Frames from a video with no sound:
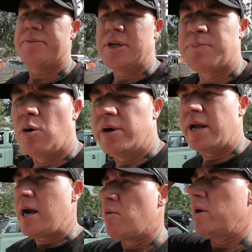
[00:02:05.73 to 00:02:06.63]
at this point
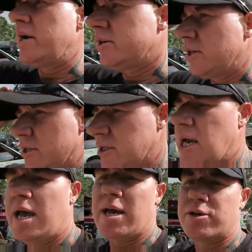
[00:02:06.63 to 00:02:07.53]
now, we are just
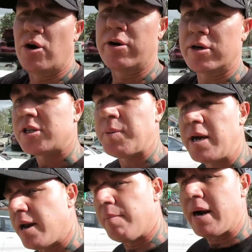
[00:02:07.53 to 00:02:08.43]
trying not to
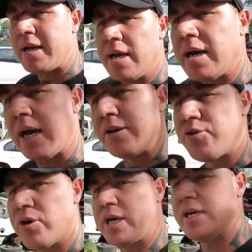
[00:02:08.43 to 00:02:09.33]
spend any money and
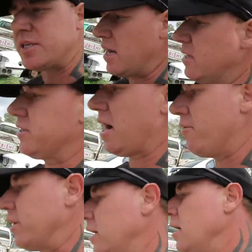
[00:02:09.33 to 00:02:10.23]
trying to get these cars
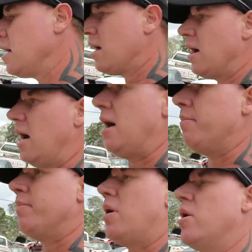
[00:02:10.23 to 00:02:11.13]
going.
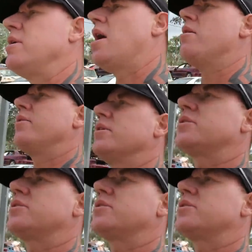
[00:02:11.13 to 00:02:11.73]
I know that it